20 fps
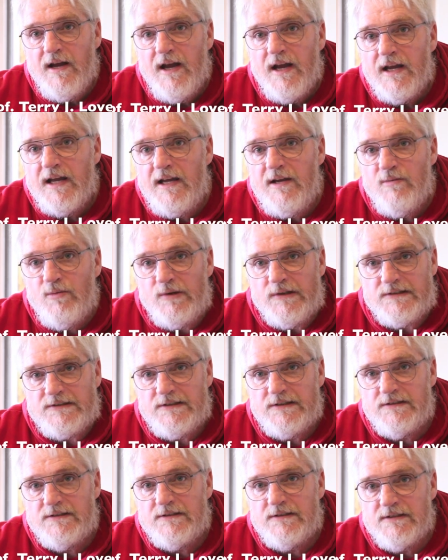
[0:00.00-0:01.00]
he
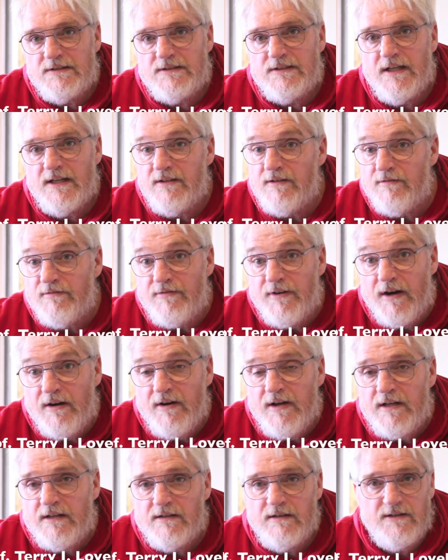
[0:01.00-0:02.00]
wishes to send a
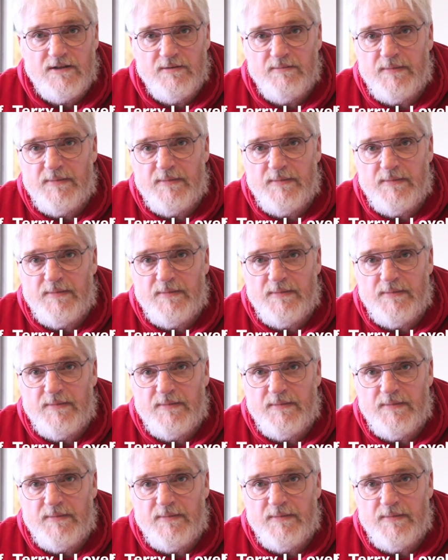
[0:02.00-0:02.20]
very clear